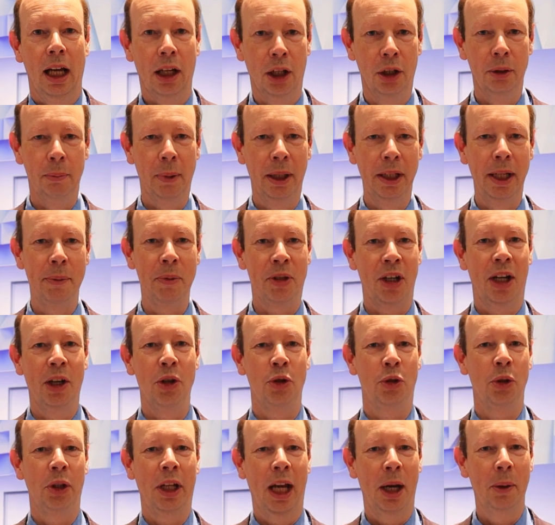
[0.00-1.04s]
Hello, my name's
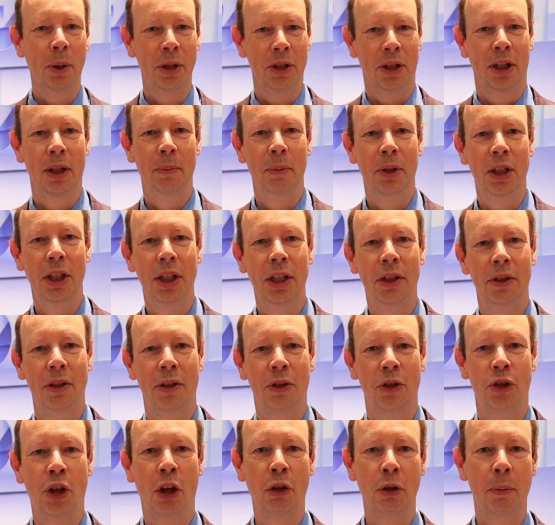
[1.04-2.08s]
Andrew Coward. I'm the
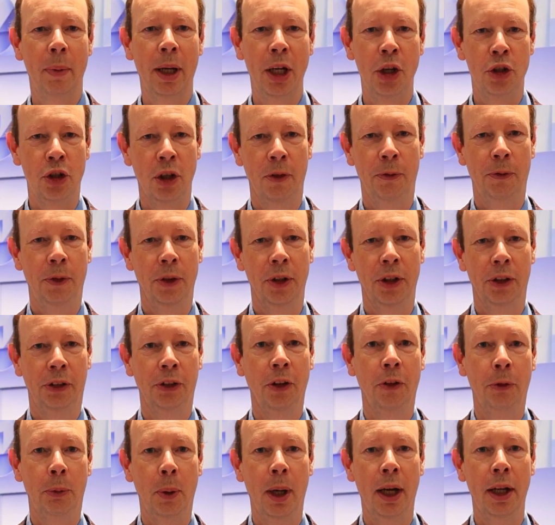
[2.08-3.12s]
General Manager for the
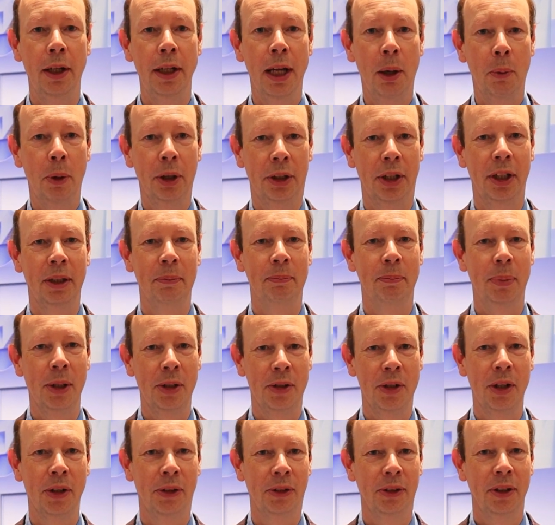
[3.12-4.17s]
software networking
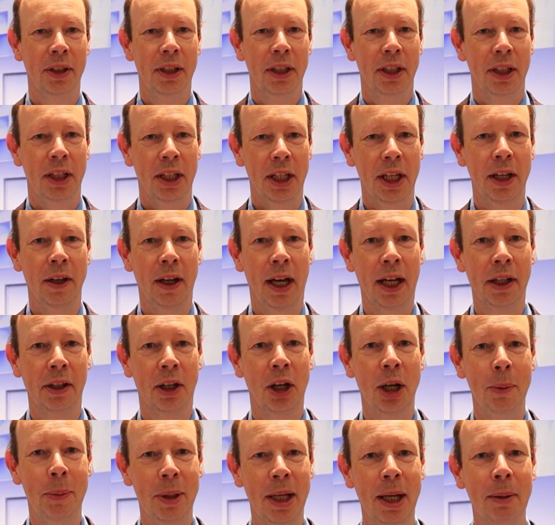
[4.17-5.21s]
business here at
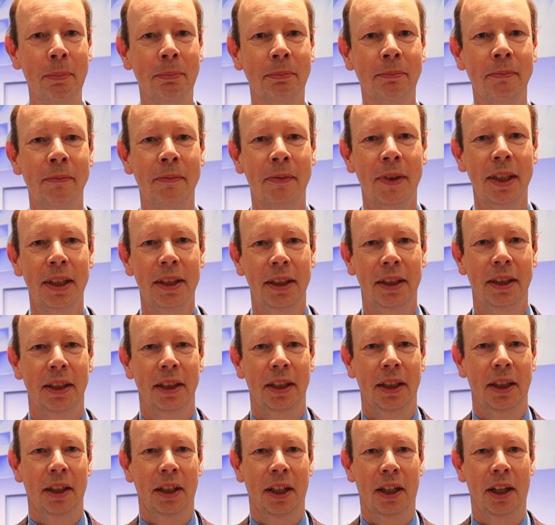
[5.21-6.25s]
IBM.
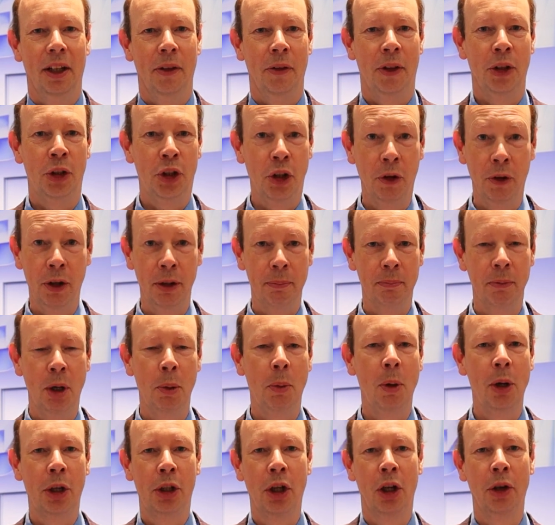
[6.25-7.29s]
This year at
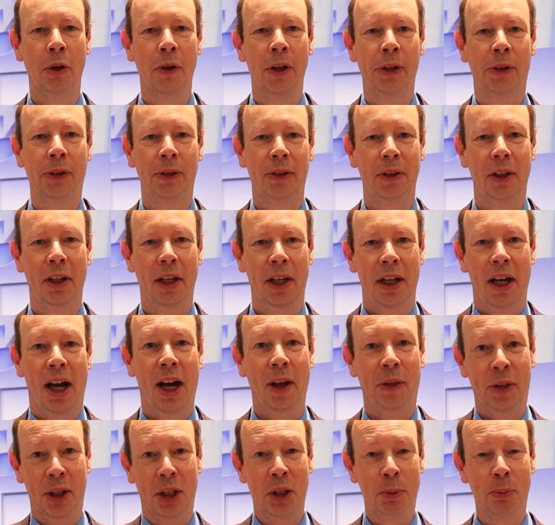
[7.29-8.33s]
Mobile World Congress,
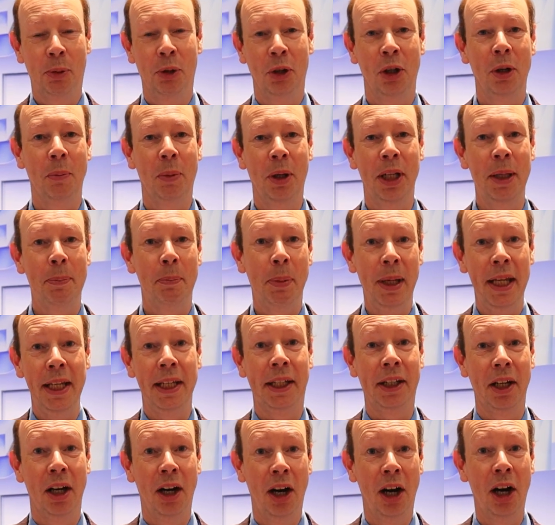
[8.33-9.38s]
I think it's probably
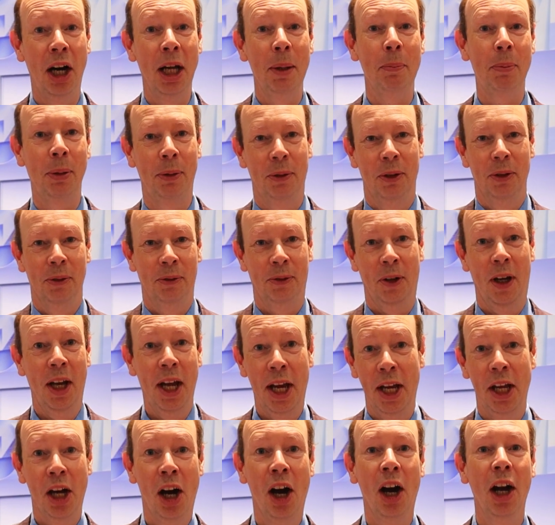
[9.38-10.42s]
peak hype for
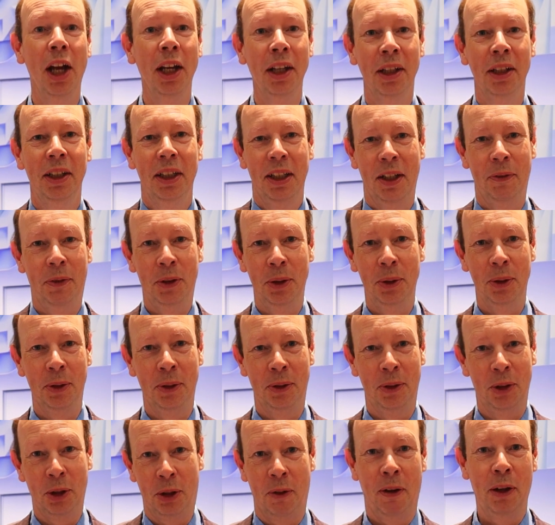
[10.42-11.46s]
AI. If
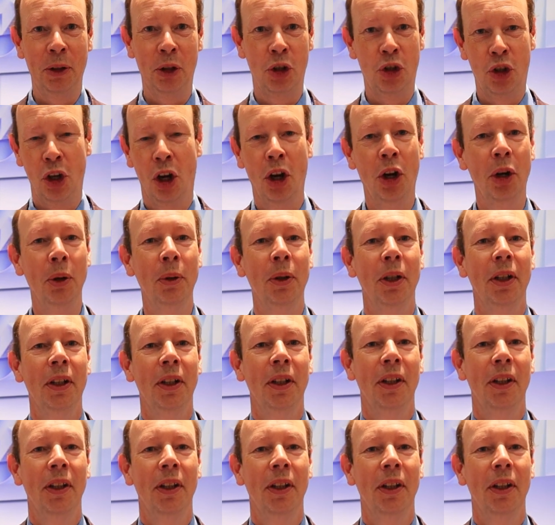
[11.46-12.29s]
you look around the show,